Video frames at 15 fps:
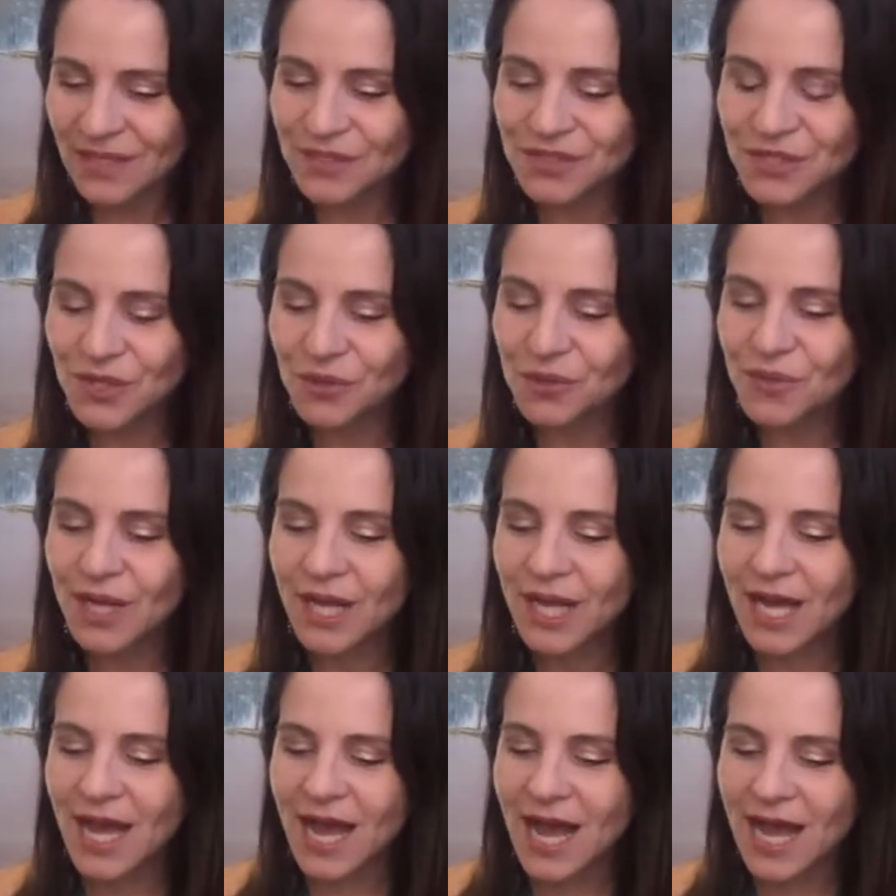So
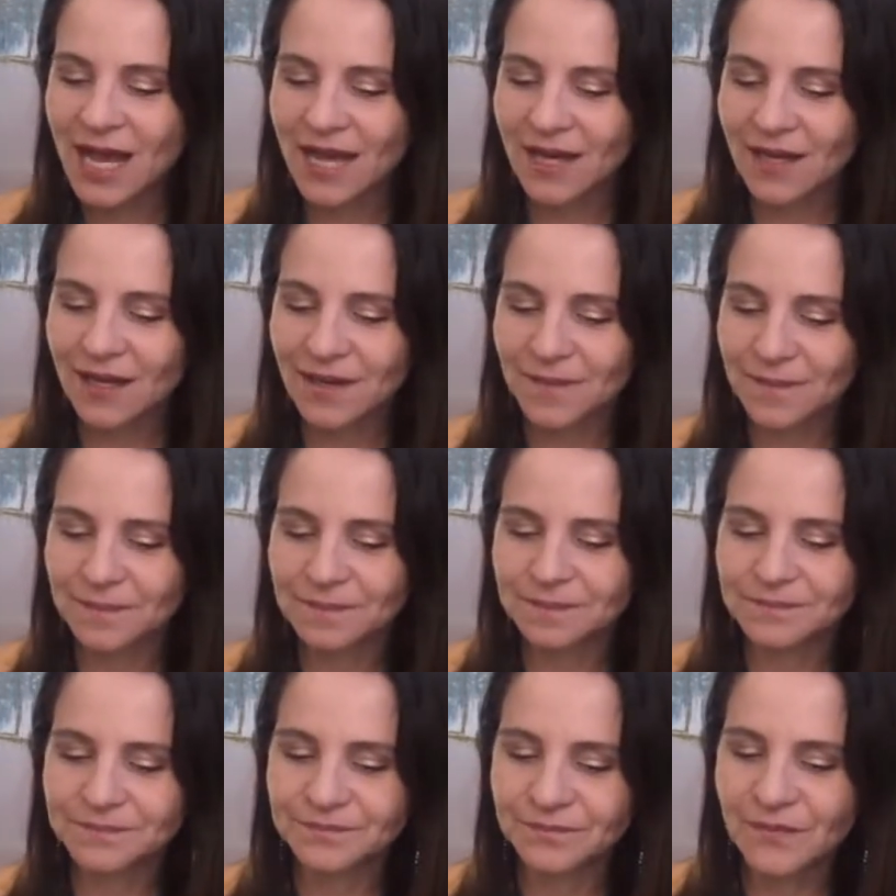
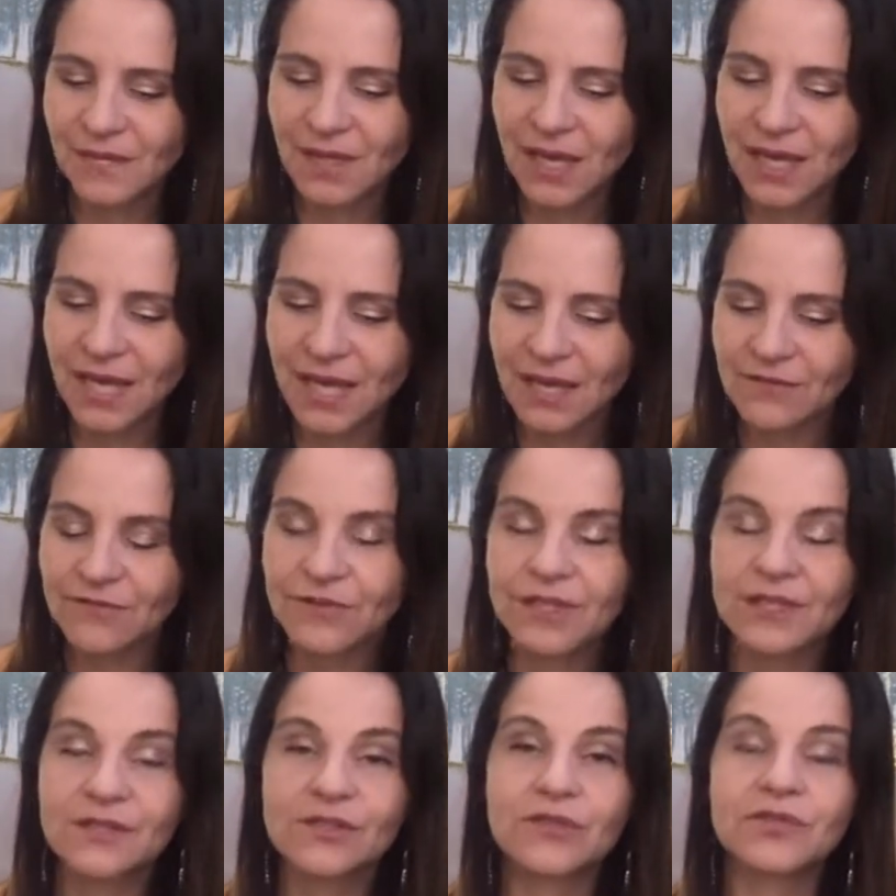
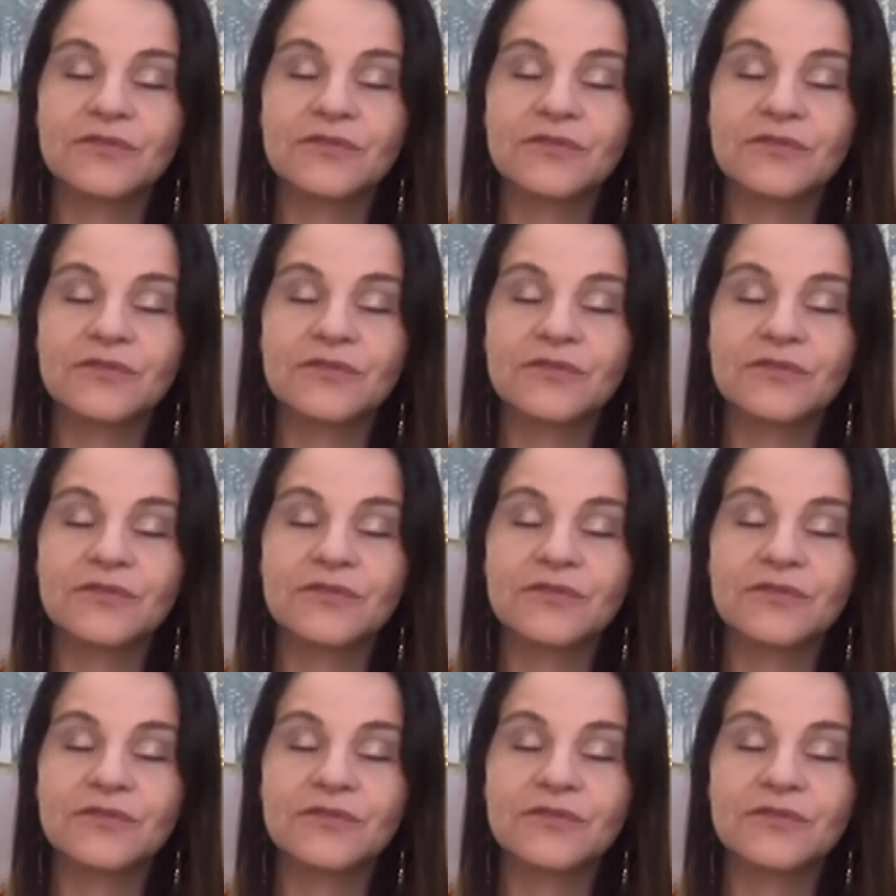so